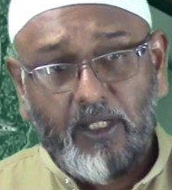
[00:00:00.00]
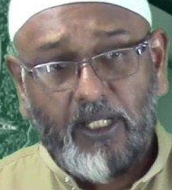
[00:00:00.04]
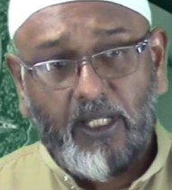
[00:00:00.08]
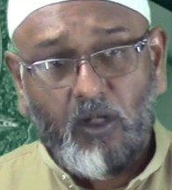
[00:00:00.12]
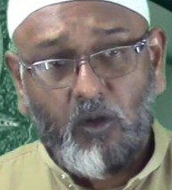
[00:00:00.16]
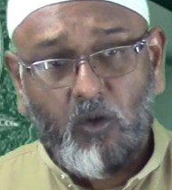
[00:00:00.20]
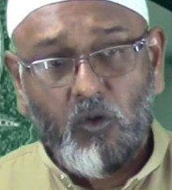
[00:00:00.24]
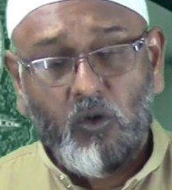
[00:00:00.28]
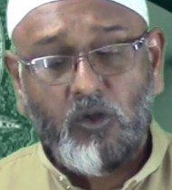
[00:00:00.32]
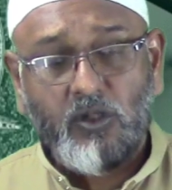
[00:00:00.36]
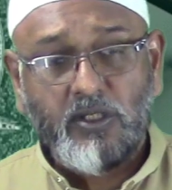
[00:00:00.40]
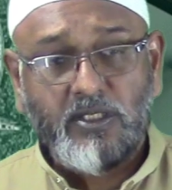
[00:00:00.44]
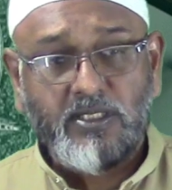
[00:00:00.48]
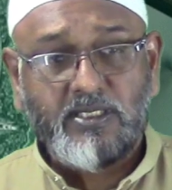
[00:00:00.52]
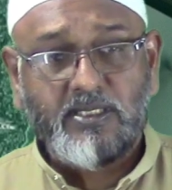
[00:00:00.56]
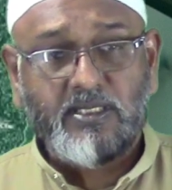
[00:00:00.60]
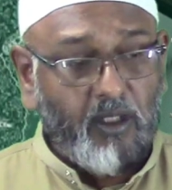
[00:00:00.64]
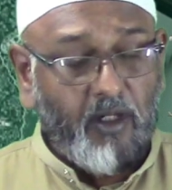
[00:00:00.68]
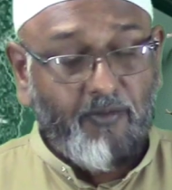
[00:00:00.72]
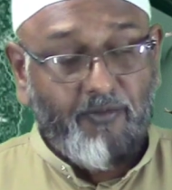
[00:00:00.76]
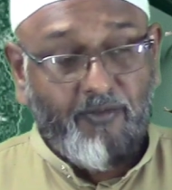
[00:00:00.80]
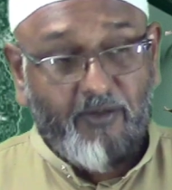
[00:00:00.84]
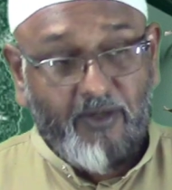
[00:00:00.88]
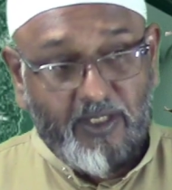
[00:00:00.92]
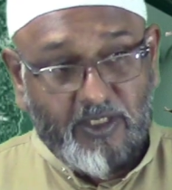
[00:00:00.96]
course
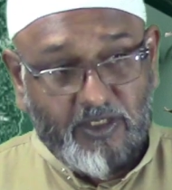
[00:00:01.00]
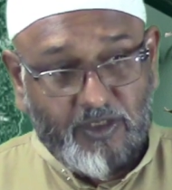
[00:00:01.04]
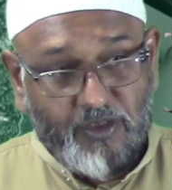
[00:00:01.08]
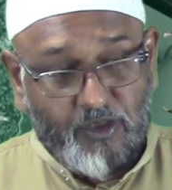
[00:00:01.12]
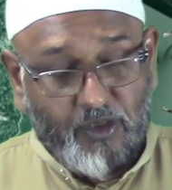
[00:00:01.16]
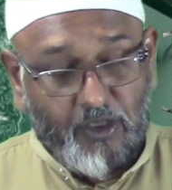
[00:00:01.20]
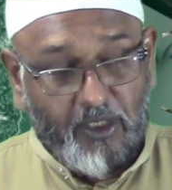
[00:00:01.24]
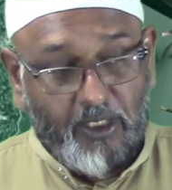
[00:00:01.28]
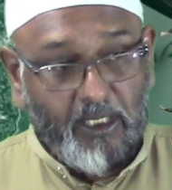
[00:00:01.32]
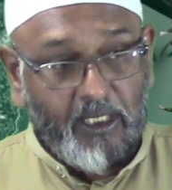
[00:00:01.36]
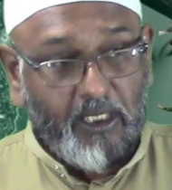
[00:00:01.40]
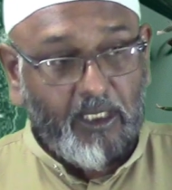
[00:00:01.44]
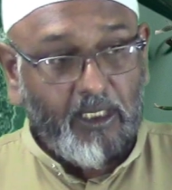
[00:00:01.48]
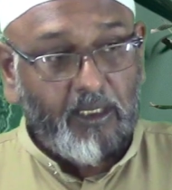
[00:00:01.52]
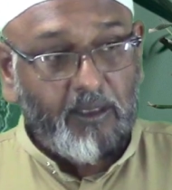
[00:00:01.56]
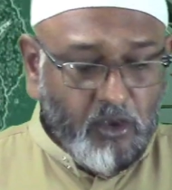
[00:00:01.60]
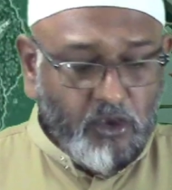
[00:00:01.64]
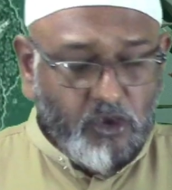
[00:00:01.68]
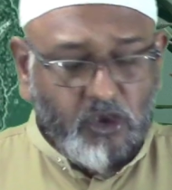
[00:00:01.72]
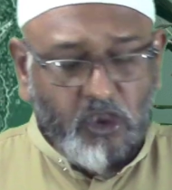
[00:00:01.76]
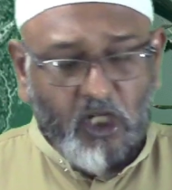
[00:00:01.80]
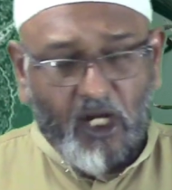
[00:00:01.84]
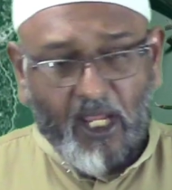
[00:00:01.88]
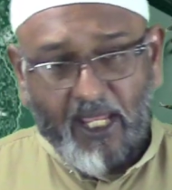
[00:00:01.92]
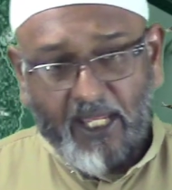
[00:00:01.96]
of history,
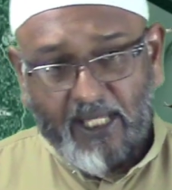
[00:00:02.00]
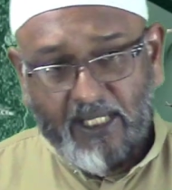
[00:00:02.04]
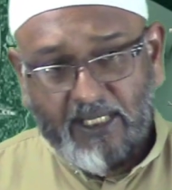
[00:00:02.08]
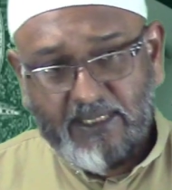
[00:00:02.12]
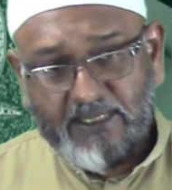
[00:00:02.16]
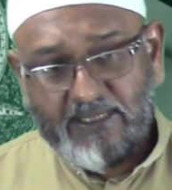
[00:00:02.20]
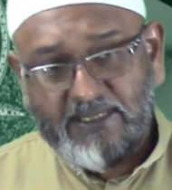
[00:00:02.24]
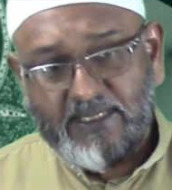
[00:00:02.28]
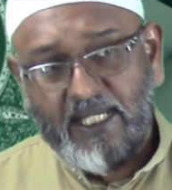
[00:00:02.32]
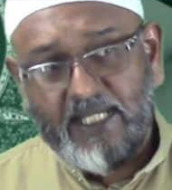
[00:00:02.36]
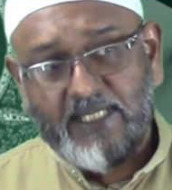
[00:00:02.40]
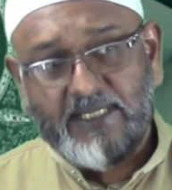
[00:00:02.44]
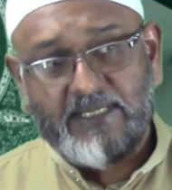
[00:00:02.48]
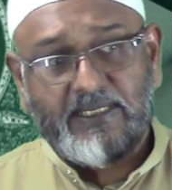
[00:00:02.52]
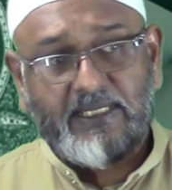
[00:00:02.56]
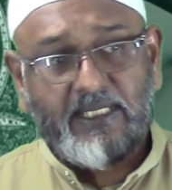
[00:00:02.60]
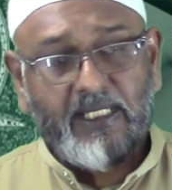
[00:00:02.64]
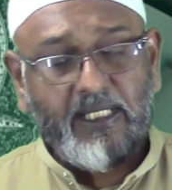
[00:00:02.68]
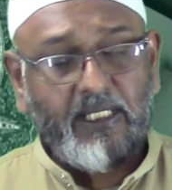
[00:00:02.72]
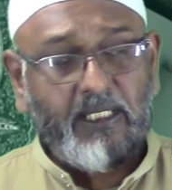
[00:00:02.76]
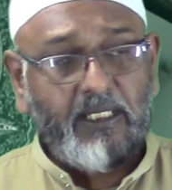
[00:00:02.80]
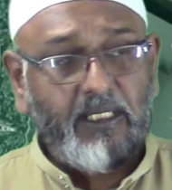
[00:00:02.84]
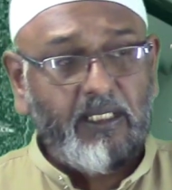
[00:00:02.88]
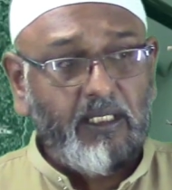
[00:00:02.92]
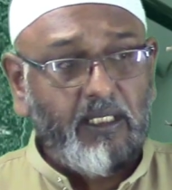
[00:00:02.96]
tried,
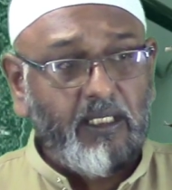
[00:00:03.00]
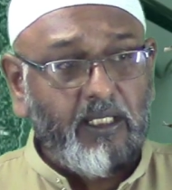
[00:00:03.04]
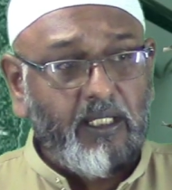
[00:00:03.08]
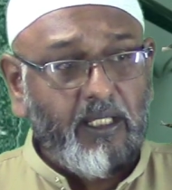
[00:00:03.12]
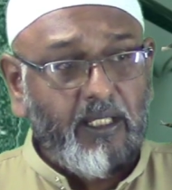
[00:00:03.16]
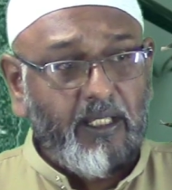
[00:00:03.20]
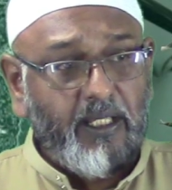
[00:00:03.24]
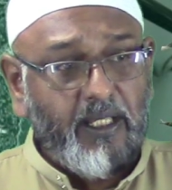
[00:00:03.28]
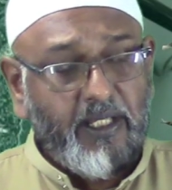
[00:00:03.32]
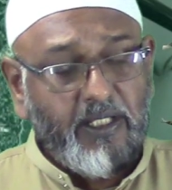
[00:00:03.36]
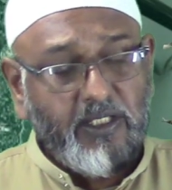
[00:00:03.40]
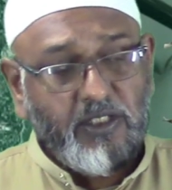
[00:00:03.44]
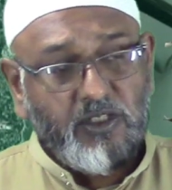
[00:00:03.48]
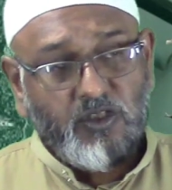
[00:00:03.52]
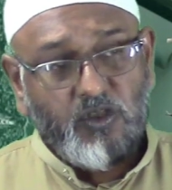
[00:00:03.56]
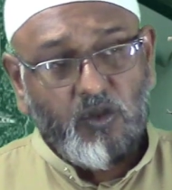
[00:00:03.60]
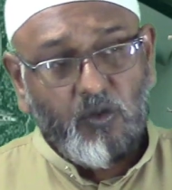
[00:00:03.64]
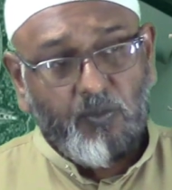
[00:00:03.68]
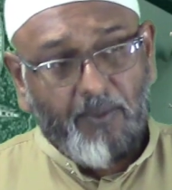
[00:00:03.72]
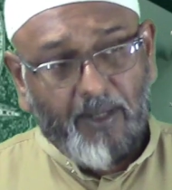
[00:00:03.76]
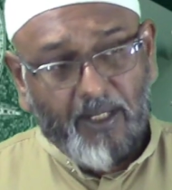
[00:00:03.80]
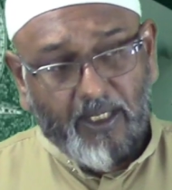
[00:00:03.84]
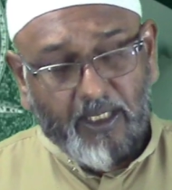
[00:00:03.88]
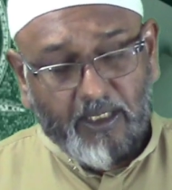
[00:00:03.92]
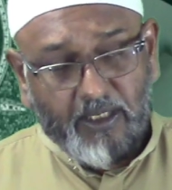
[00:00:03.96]
tested in so
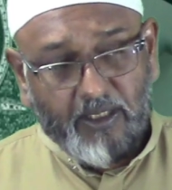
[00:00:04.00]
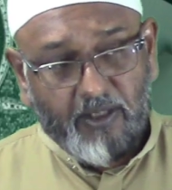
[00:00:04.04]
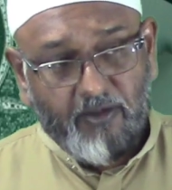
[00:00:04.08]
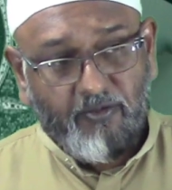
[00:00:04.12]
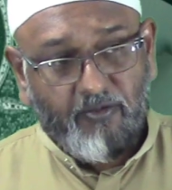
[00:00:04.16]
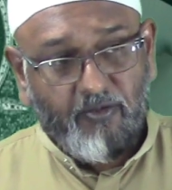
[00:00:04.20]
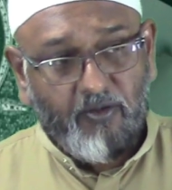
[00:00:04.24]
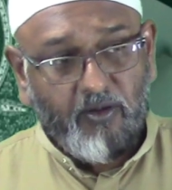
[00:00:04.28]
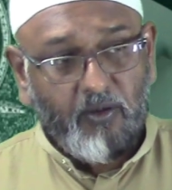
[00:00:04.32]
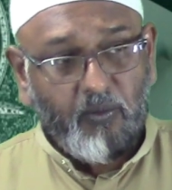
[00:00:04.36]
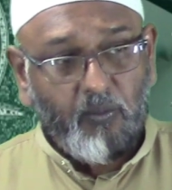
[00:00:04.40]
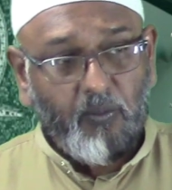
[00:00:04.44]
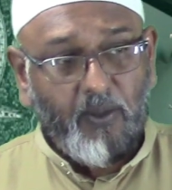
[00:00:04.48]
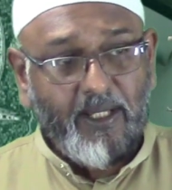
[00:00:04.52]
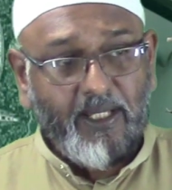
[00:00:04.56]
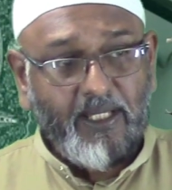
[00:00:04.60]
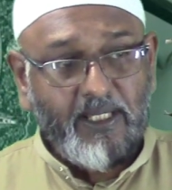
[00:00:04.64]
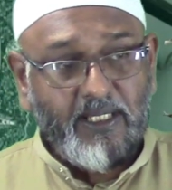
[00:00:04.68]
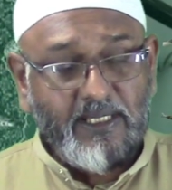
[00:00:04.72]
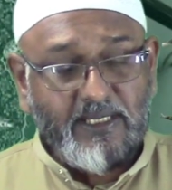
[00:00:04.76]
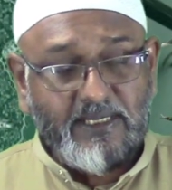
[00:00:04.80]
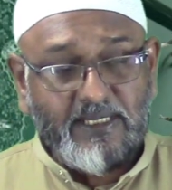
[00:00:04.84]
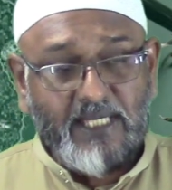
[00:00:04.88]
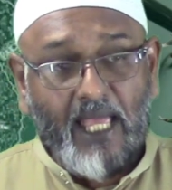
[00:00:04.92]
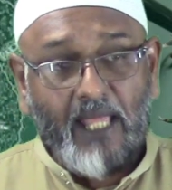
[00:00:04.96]
many different
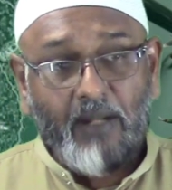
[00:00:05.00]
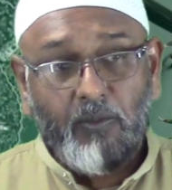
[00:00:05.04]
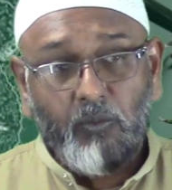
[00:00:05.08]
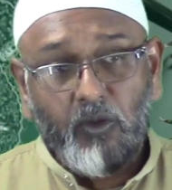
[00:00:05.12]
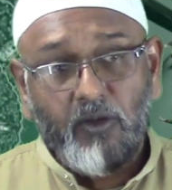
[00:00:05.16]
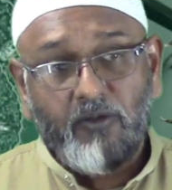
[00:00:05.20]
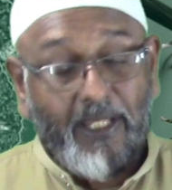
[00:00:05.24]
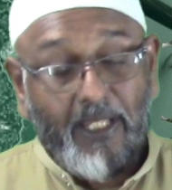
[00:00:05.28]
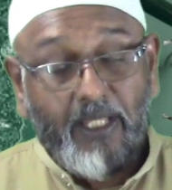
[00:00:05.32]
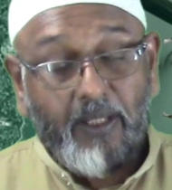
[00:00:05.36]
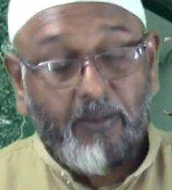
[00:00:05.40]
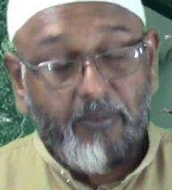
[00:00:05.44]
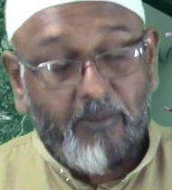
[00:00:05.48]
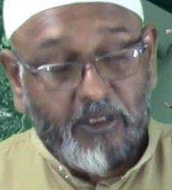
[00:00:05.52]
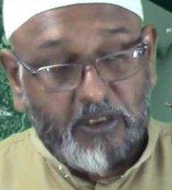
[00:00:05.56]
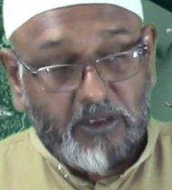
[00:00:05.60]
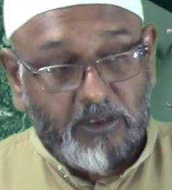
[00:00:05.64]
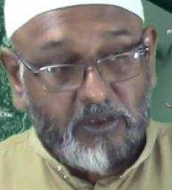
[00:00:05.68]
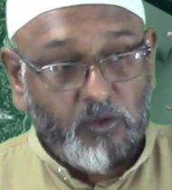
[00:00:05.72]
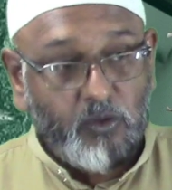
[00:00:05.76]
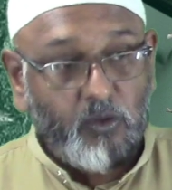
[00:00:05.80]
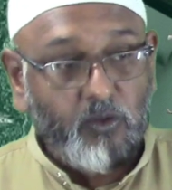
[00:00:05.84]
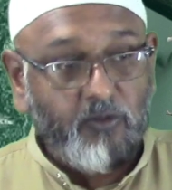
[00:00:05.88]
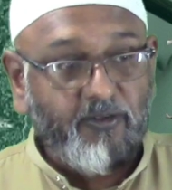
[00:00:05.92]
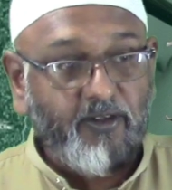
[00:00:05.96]
ways, and were able
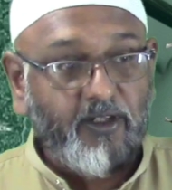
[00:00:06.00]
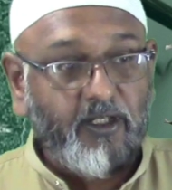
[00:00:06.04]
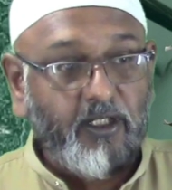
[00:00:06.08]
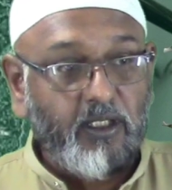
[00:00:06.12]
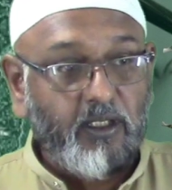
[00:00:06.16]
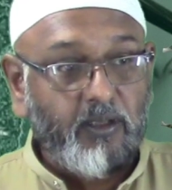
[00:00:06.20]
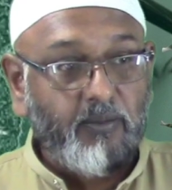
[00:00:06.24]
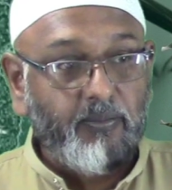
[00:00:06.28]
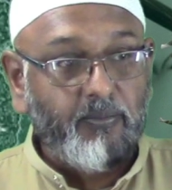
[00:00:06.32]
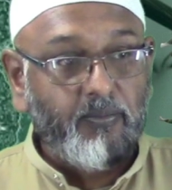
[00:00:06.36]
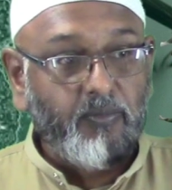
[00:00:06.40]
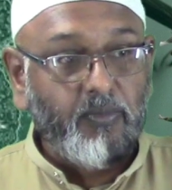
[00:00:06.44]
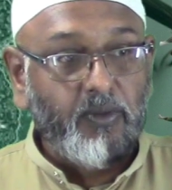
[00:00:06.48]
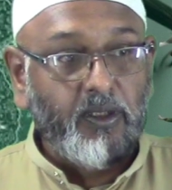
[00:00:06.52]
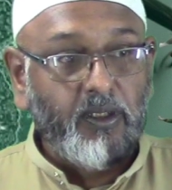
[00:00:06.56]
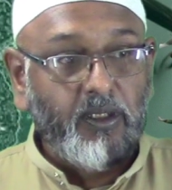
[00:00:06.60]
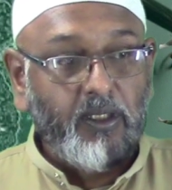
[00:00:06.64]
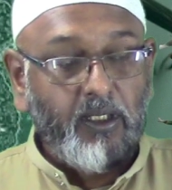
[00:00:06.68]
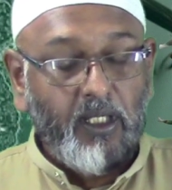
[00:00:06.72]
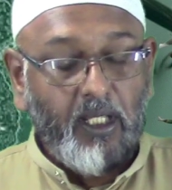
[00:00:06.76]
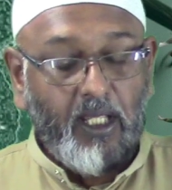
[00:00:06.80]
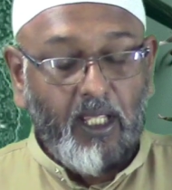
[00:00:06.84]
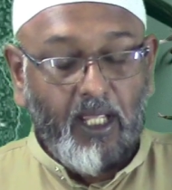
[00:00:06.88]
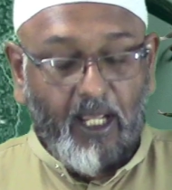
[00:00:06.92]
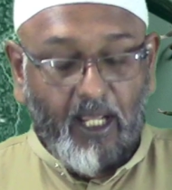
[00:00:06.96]
to overcome.
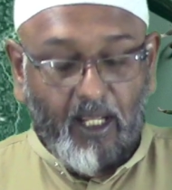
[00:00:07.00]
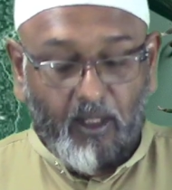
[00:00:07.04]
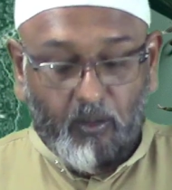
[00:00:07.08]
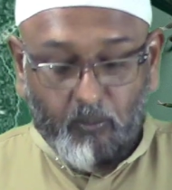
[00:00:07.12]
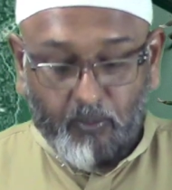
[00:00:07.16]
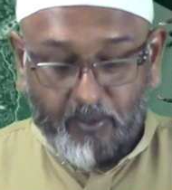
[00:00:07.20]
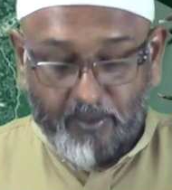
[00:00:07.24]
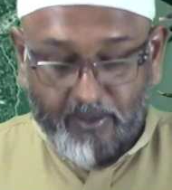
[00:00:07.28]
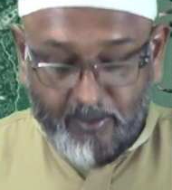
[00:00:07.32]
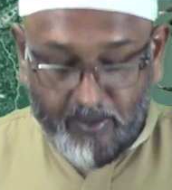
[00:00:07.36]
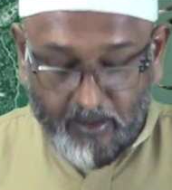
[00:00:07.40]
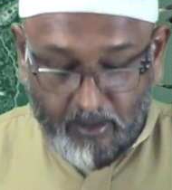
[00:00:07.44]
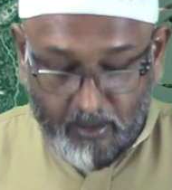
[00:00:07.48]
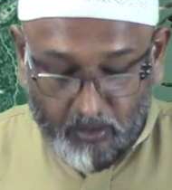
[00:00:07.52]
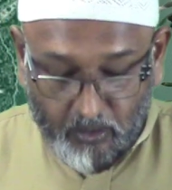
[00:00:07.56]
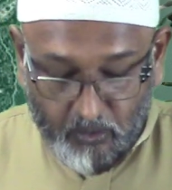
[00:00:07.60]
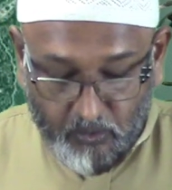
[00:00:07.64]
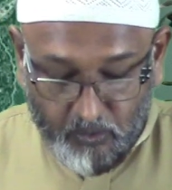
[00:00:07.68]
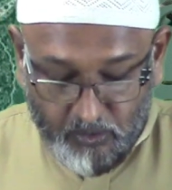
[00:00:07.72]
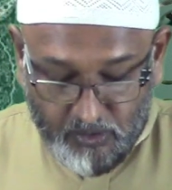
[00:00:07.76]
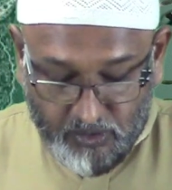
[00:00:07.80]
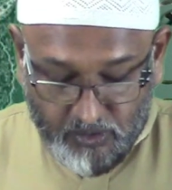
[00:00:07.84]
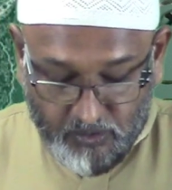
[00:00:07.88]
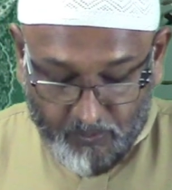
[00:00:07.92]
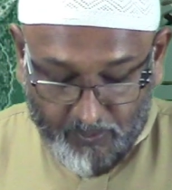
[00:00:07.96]
And within
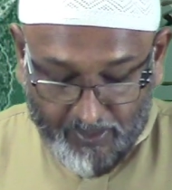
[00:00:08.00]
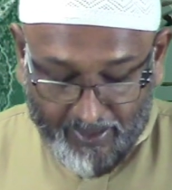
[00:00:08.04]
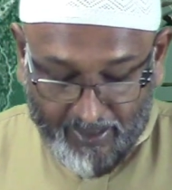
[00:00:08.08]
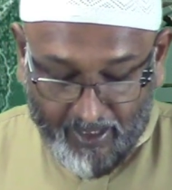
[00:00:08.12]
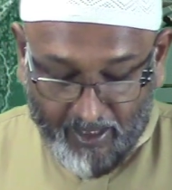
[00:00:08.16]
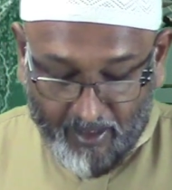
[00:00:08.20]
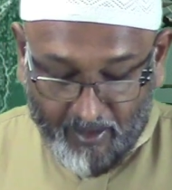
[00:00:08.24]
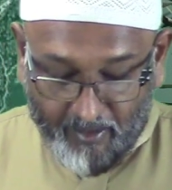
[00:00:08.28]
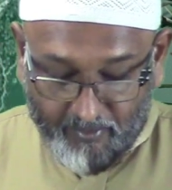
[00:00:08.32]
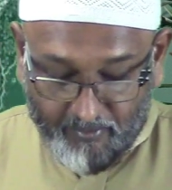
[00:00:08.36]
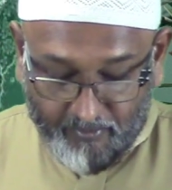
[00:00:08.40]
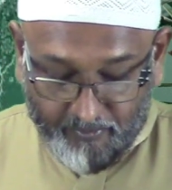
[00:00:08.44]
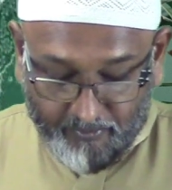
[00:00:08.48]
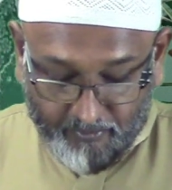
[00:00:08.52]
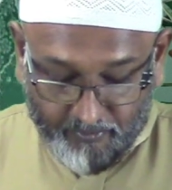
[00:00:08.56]
those, we have